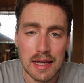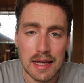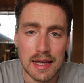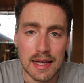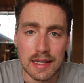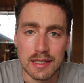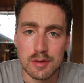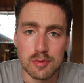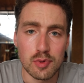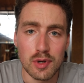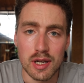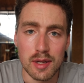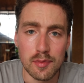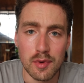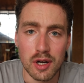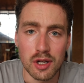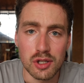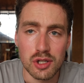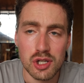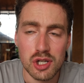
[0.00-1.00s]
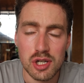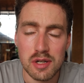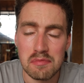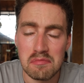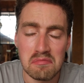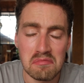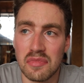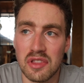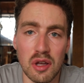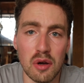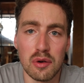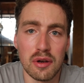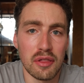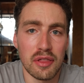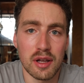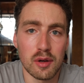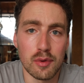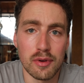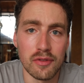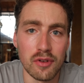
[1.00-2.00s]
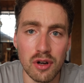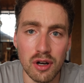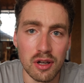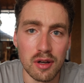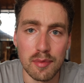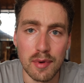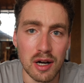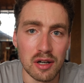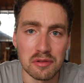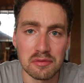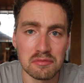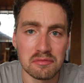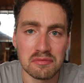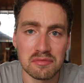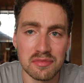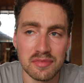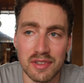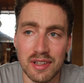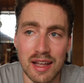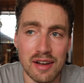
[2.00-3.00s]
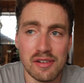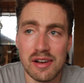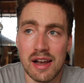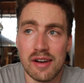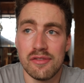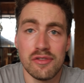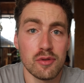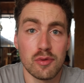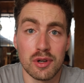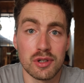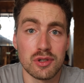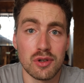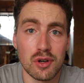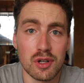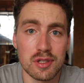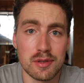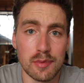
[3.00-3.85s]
it's pretty much the only thing we've heard about. Everyone talks